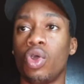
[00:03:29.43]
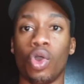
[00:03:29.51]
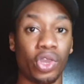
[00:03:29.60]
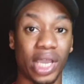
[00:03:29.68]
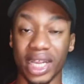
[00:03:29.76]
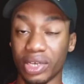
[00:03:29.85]

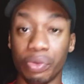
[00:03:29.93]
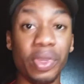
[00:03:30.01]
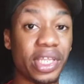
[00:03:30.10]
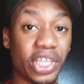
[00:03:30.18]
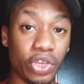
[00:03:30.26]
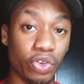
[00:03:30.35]
or you can
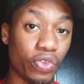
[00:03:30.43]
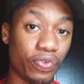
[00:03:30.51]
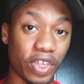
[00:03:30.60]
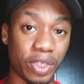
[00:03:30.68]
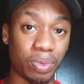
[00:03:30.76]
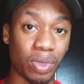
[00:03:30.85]
create a new
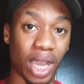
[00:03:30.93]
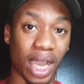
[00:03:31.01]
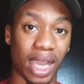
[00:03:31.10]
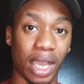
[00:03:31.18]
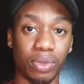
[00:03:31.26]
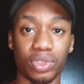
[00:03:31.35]
facebook
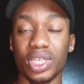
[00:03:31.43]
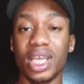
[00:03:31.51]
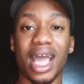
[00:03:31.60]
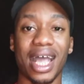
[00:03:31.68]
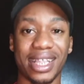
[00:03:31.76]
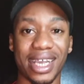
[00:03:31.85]
account
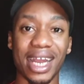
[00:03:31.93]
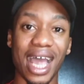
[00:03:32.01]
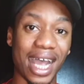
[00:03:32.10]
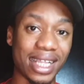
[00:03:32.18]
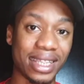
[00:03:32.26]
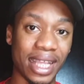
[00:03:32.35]
and then
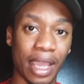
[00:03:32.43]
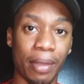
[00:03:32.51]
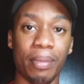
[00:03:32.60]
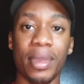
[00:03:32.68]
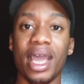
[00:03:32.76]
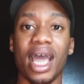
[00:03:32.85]
add them